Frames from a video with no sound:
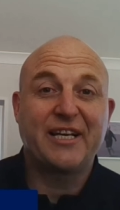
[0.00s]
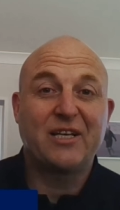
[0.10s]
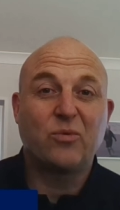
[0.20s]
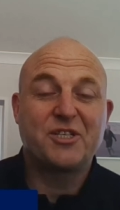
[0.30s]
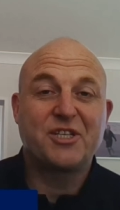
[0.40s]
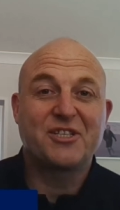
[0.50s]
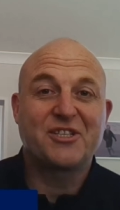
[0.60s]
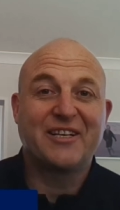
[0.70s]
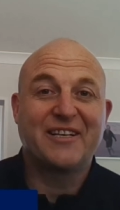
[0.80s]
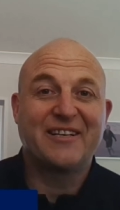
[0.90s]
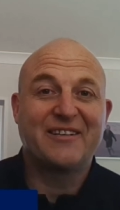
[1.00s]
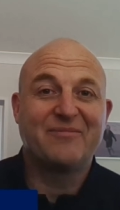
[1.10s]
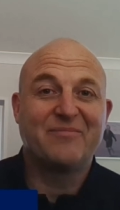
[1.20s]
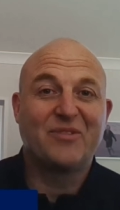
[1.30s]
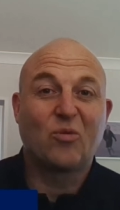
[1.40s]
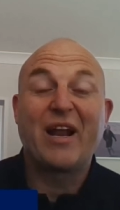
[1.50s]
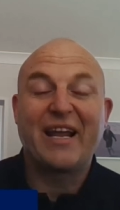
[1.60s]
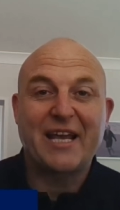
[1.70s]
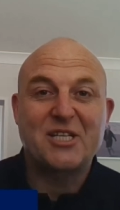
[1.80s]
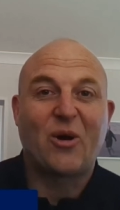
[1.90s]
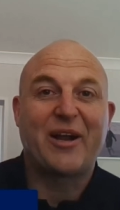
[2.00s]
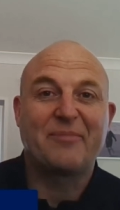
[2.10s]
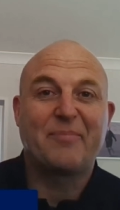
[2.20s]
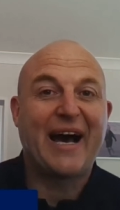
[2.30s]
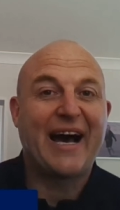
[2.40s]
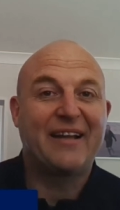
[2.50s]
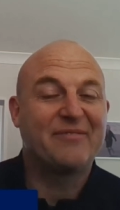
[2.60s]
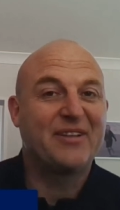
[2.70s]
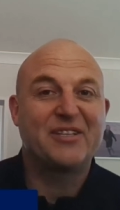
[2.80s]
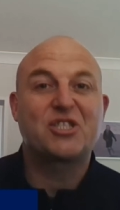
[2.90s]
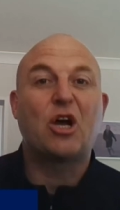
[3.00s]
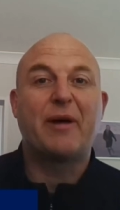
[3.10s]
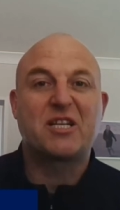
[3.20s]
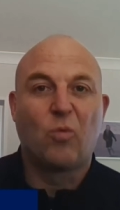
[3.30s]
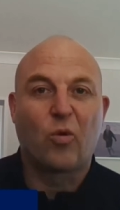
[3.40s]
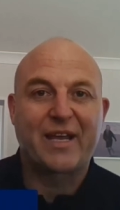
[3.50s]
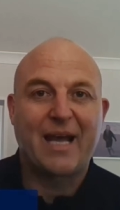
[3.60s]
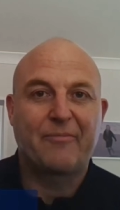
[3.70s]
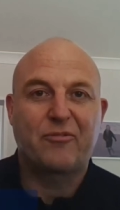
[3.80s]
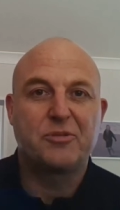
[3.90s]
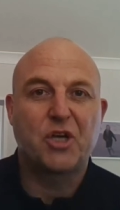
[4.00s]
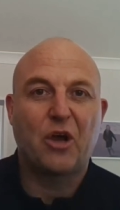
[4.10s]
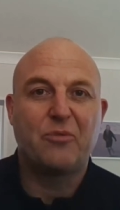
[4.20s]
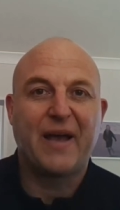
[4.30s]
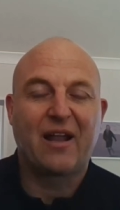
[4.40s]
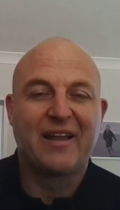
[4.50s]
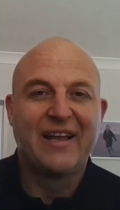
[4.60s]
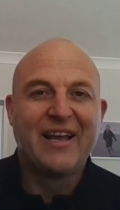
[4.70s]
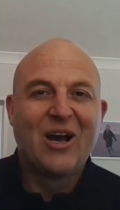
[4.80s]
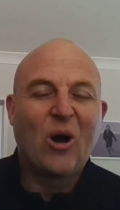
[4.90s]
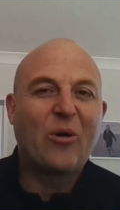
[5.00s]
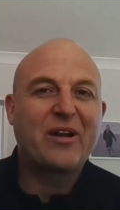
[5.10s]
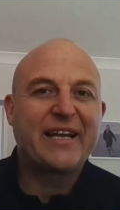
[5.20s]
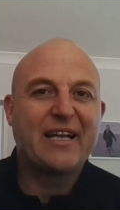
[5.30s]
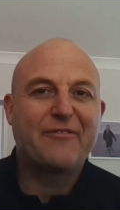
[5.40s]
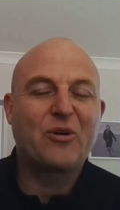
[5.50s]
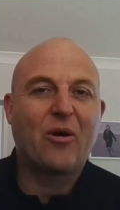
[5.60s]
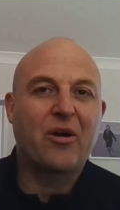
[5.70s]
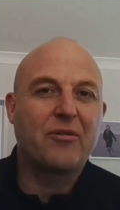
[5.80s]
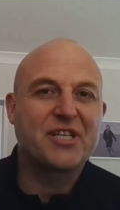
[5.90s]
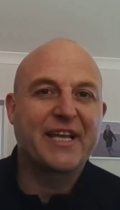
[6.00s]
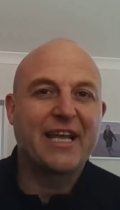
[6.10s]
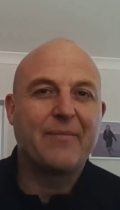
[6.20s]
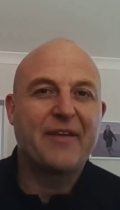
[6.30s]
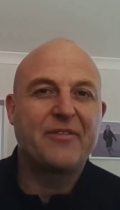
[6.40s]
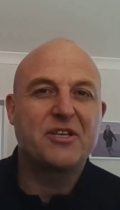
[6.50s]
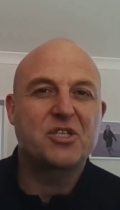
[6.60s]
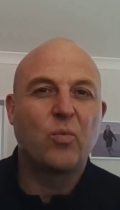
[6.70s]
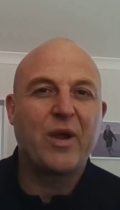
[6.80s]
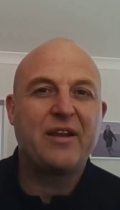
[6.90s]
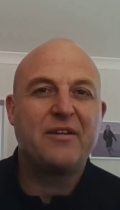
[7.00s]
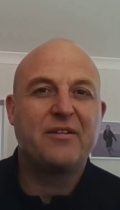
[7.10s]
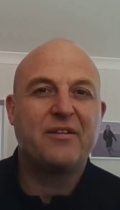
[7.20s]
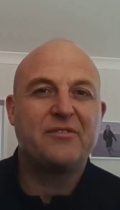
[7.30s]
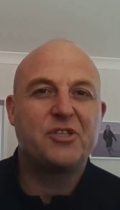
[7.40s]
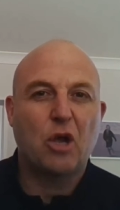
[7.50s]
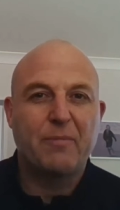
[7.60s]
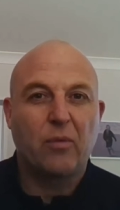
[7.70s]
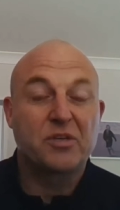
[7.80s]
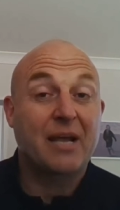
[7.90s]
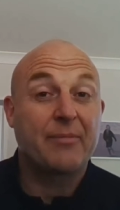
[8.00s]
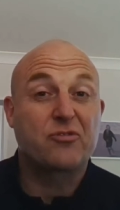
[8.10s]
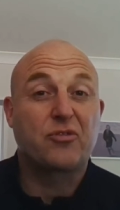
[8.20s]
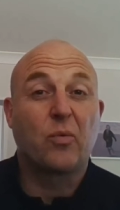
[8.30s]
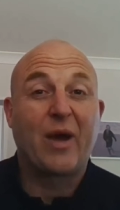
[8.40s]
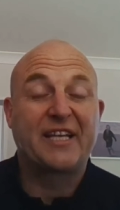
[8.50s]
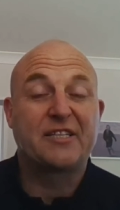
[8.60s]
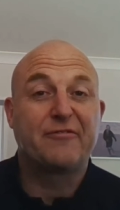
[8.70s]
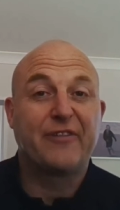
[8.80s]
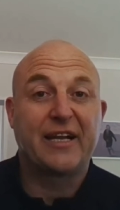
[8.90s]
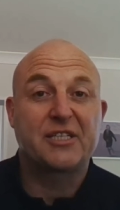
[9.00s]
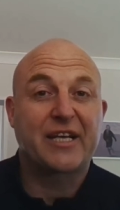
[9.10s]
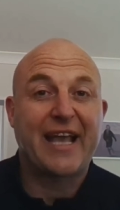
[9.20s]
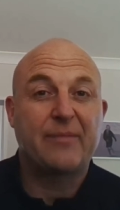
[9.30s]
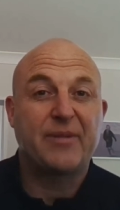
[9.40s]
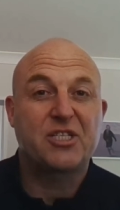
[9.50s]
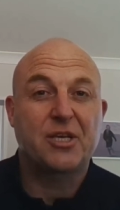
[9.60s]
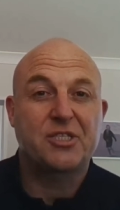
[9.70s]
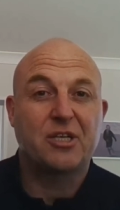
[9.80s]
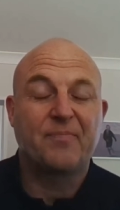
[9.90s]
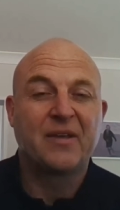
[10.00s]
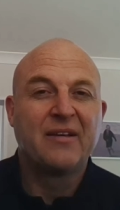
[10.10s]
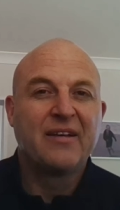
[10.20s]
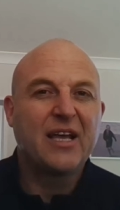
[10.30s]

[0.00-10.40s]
a kid, which is the the really exciting part. There's so much more to come from Joe Bell. Oddly enough, Goran, I was thinking about this, and when Joe Bell was coming through the Wellington Phoenix Academy system,